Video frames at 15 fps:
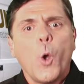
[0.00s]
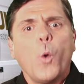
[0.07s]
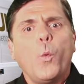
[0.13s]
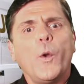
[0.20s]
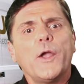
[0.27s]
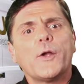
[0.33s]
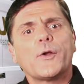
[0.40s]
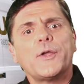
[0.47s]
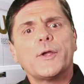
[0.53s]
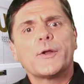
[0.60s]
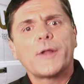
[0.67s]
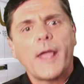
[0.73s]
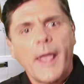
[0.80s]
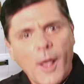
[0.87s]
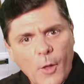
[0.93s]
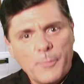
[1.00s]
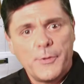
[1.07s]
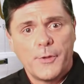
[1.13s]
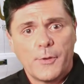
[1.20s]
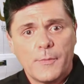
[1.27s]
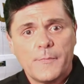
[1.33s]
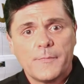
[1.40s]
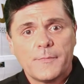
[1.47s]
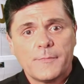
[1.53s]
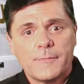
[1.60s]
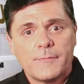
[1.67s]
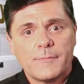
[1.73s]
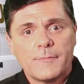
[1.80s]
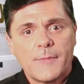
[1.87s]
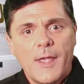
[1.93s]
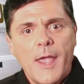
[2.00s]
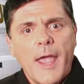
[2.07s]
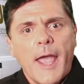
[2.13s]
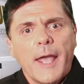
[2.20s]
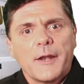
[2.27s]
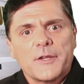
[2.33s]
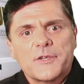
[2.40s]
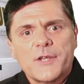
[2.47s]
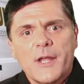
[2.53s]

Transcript: We are here to help you. It is